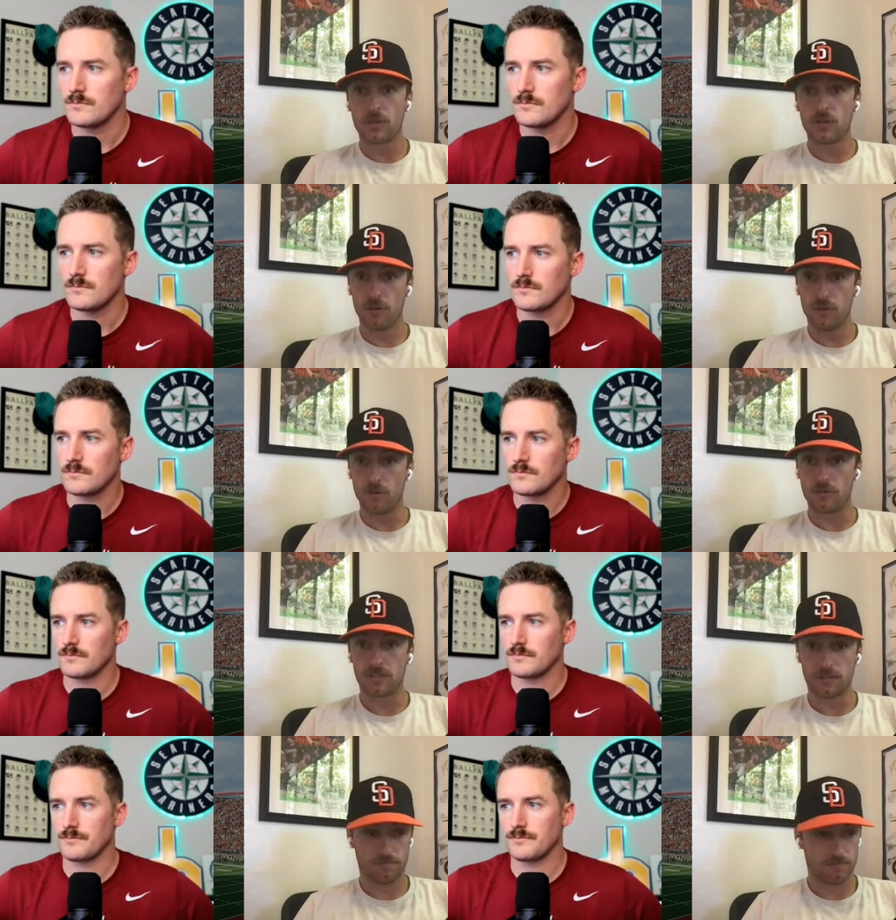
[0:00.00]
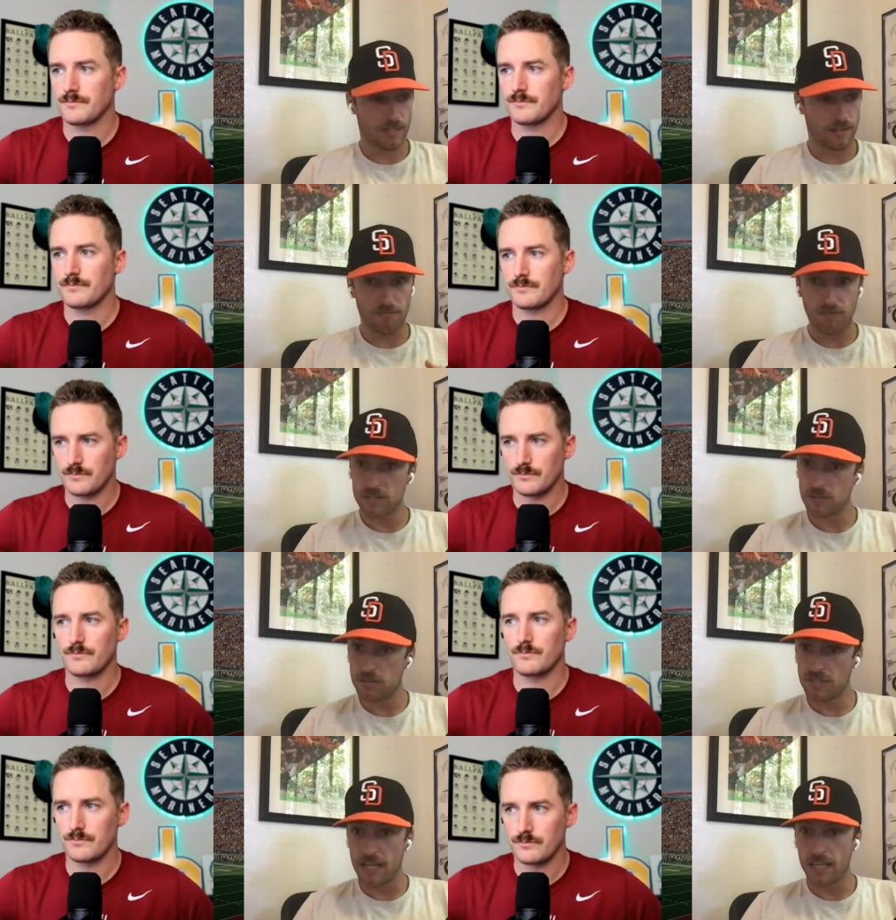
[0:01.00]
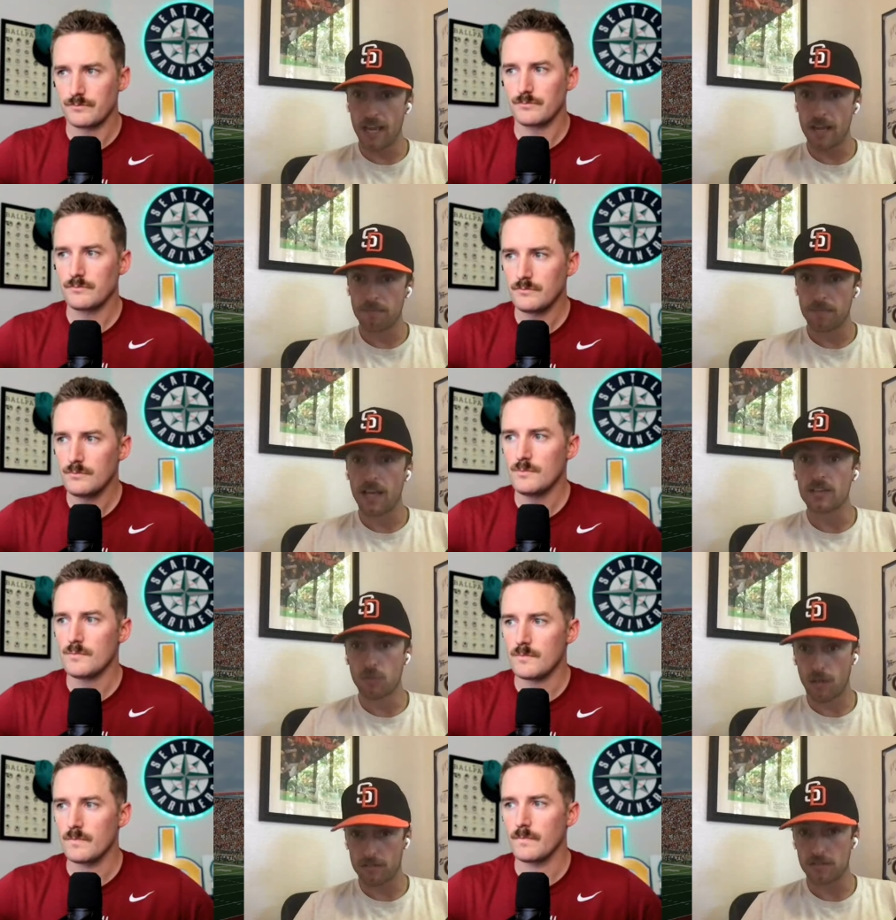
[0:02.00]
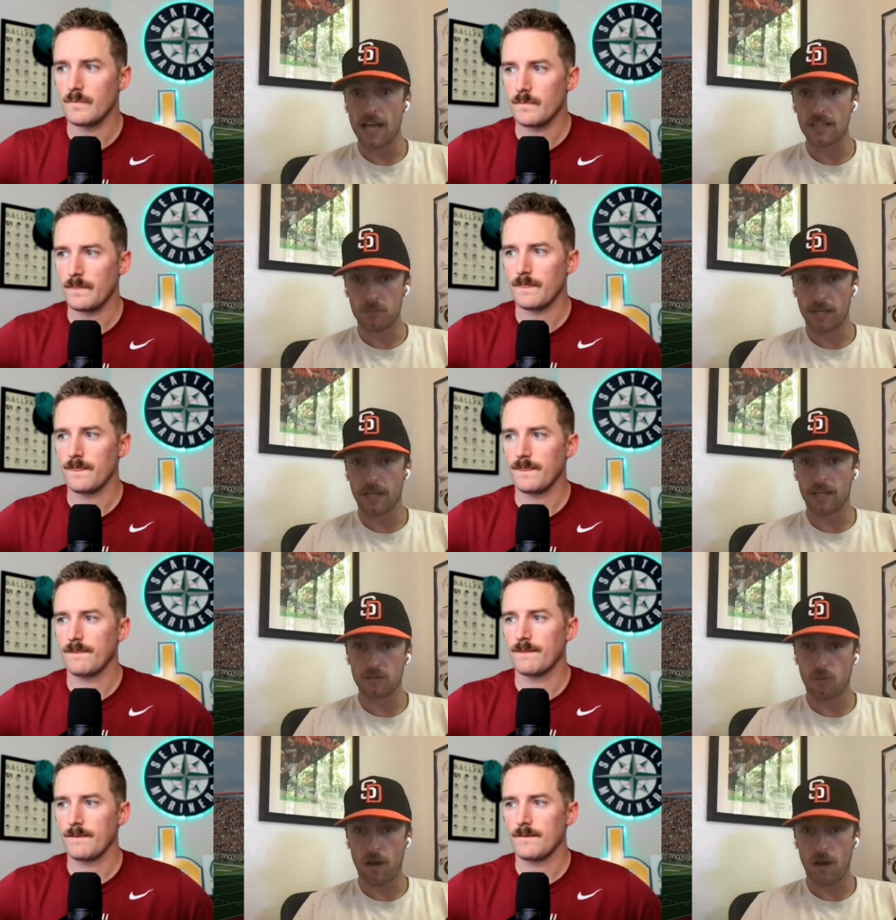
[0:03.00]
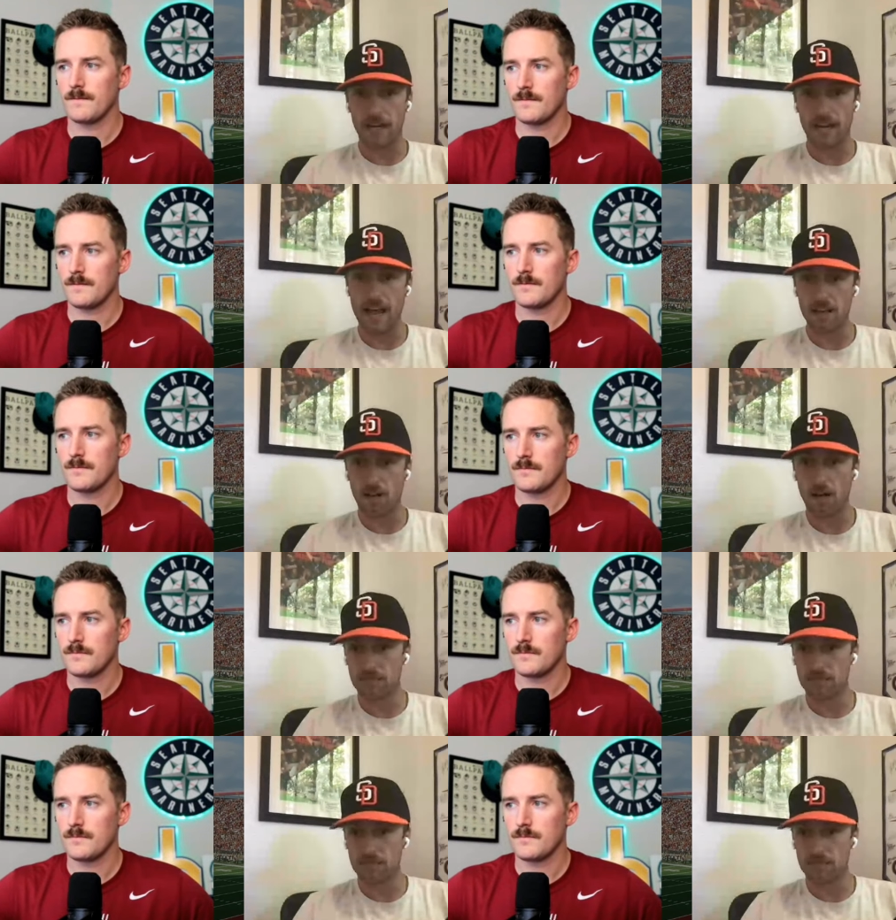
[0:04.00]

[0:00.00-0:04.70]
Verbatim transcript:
Speaker 1: from the Cougs in the Fresno State game, as well as last week against Hawaii. Hat